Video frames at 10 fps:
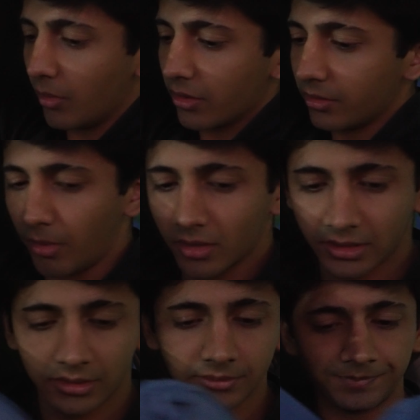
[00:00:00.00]
mother
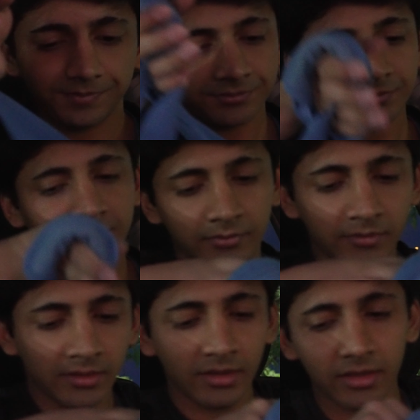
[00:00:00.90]
bucker
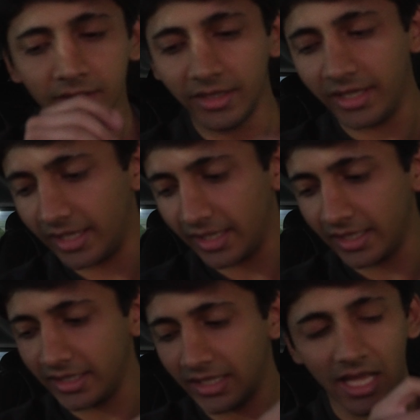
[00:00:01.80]

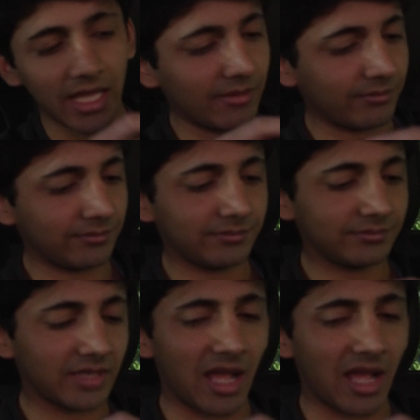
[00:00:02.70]
and um,